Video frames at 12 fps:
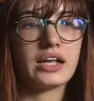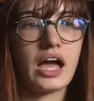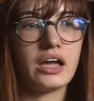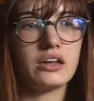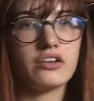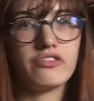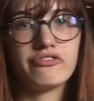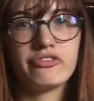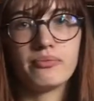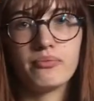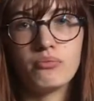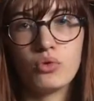kind of
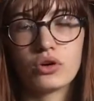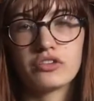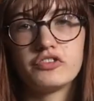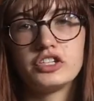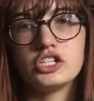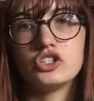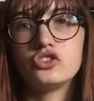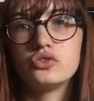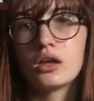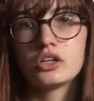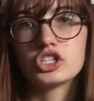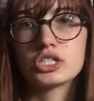morphed into
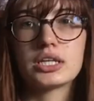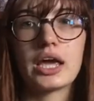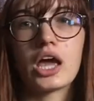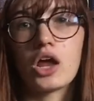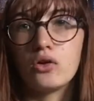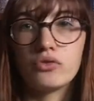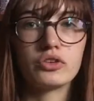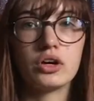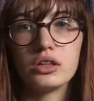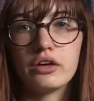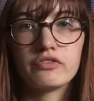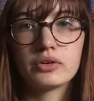just like an overall
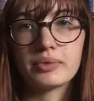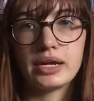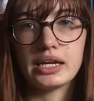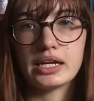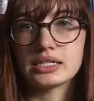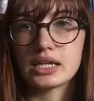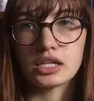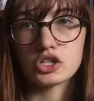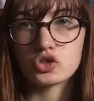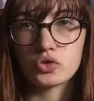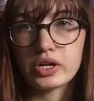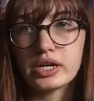love for reading and telling
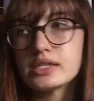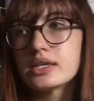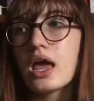stories.